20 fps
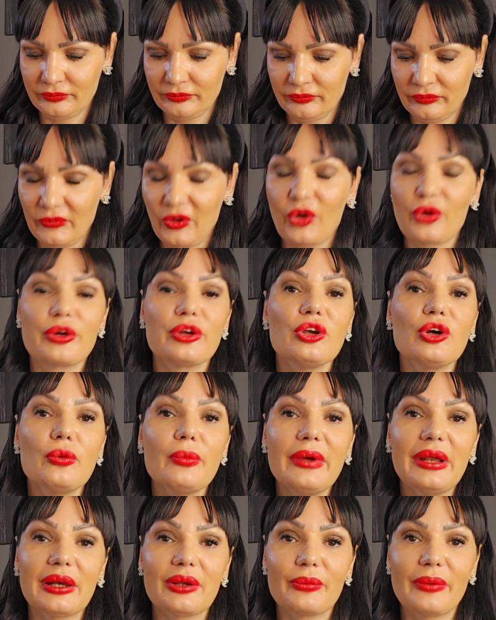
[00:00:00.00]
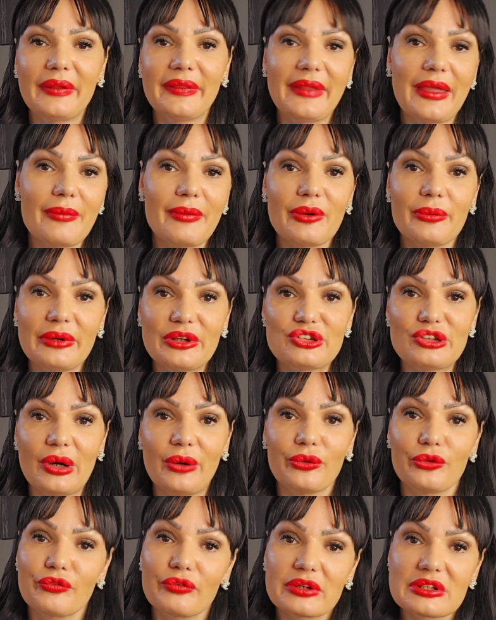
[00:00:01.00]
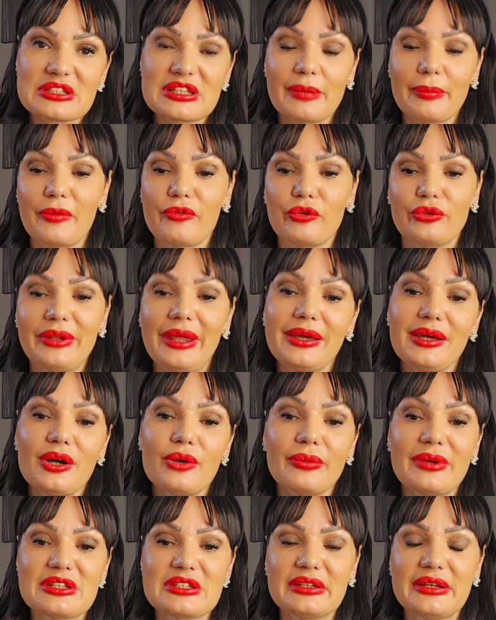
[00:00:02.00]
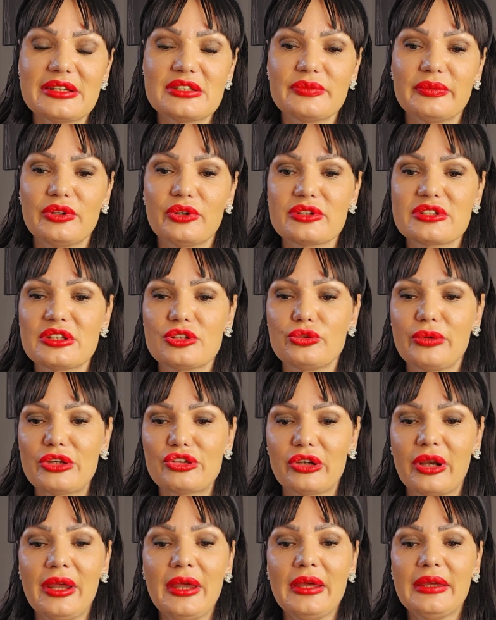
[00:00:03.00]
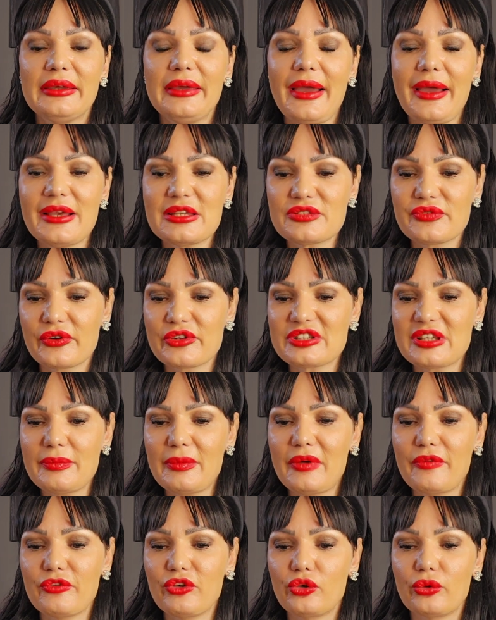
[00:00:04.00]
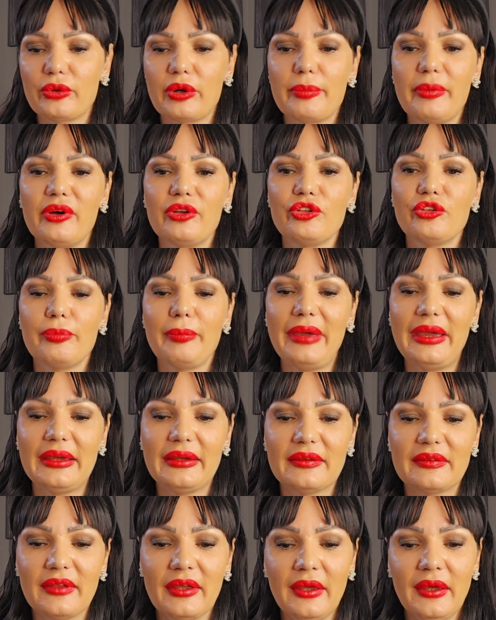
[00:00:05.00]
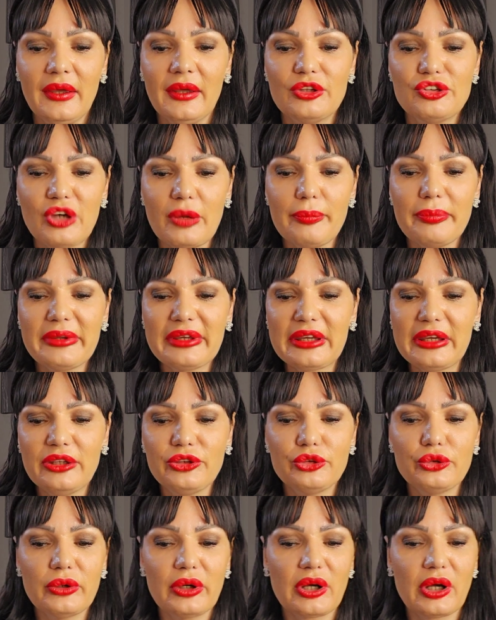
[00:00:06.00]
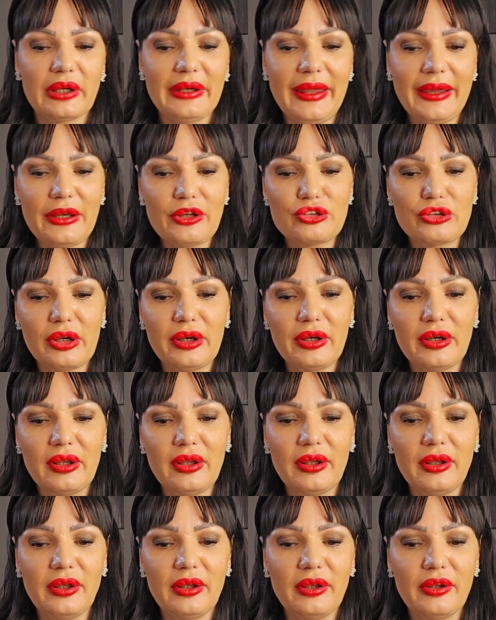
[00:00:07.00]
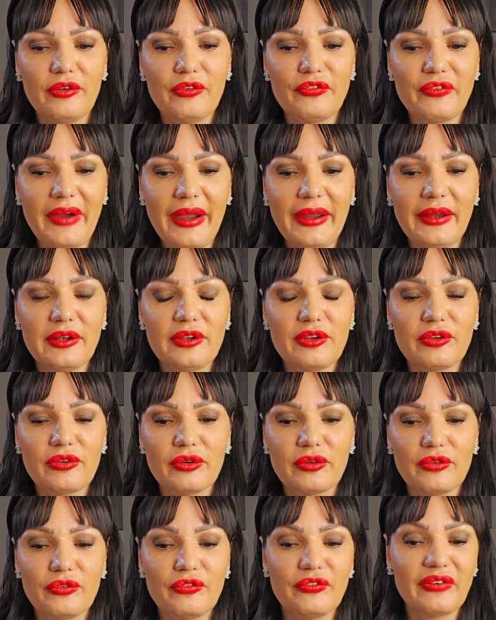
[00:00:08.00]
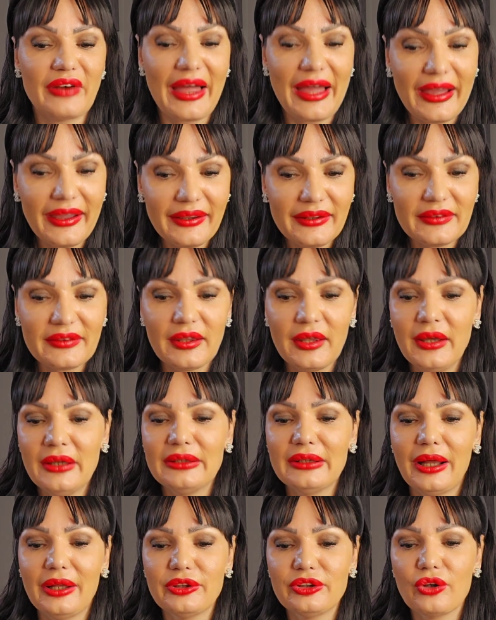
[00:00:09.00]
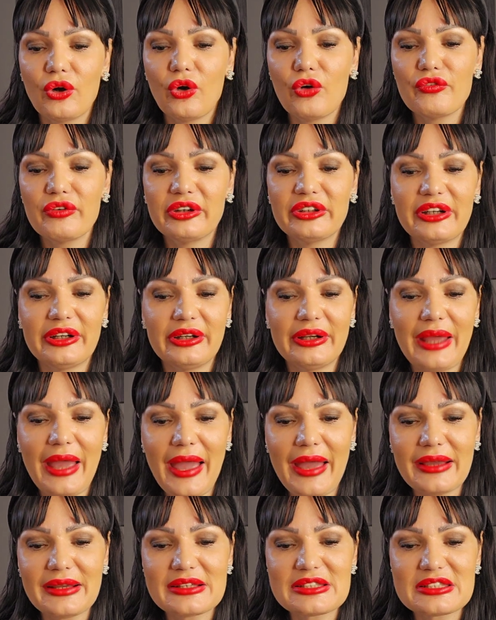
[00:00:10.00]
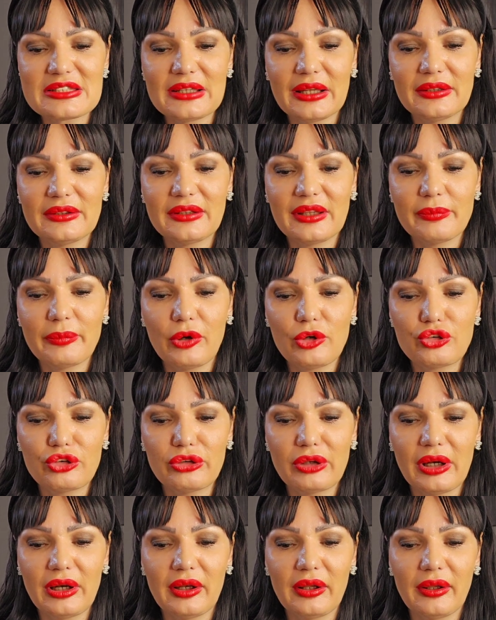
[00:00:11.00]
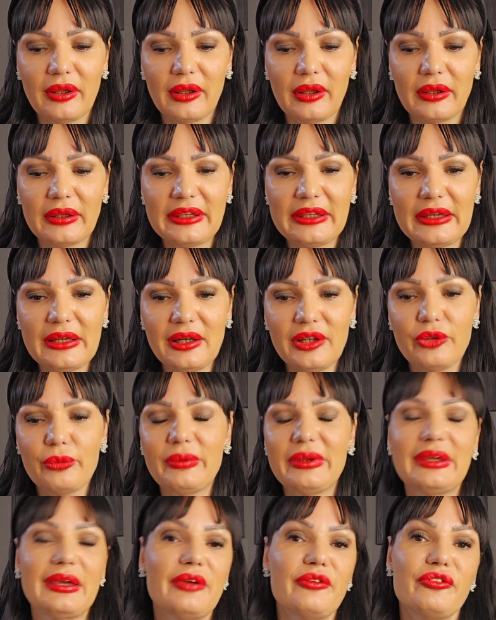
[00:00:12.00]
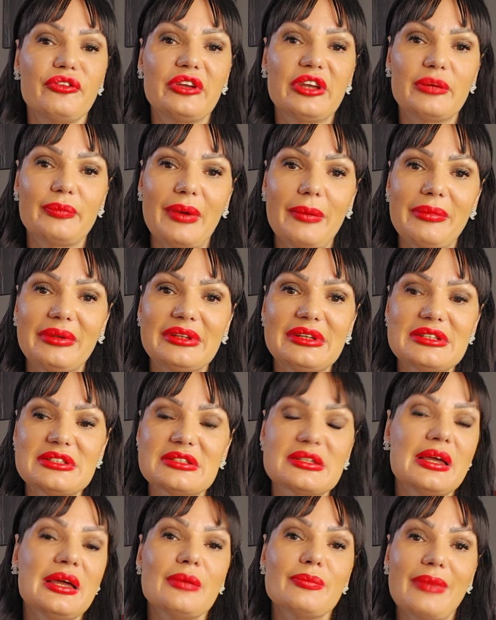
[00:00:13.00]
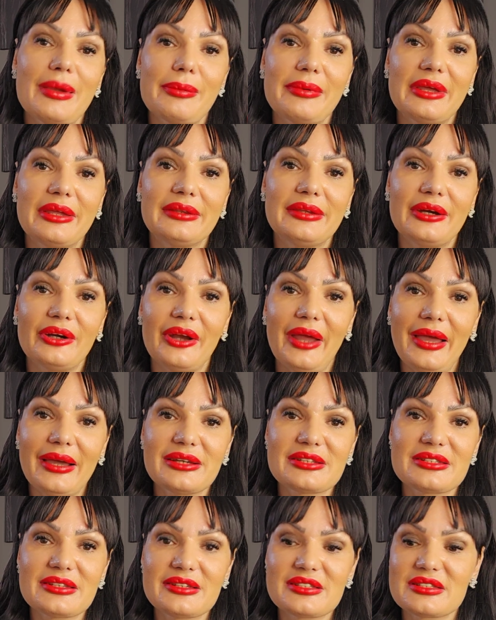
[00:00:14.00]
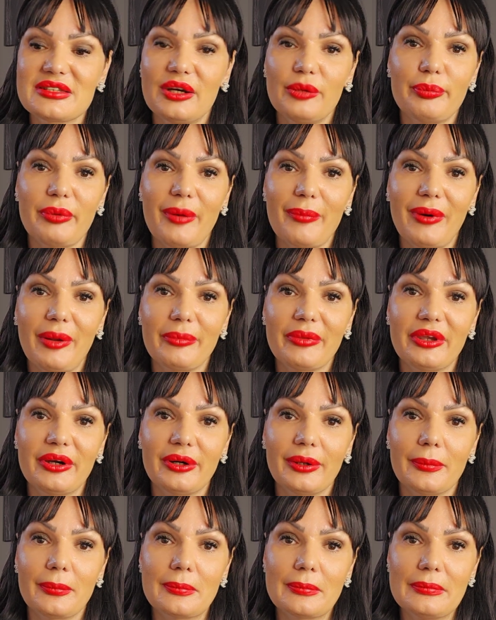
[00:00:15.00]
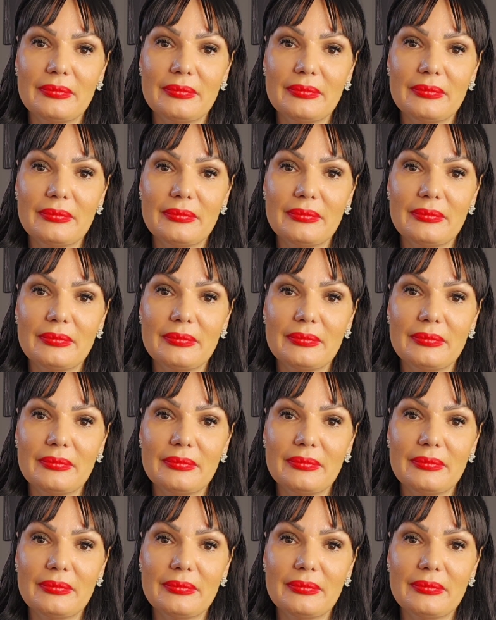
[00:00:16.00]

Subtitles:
Or you will, when they will reach out for some of you. Take how resonates with your situation. Yes, for some of you, rebound mate, jumping into a connection, fight, flight, not over their ex, not emotional healed we have here. Maybe their ex is their problem here.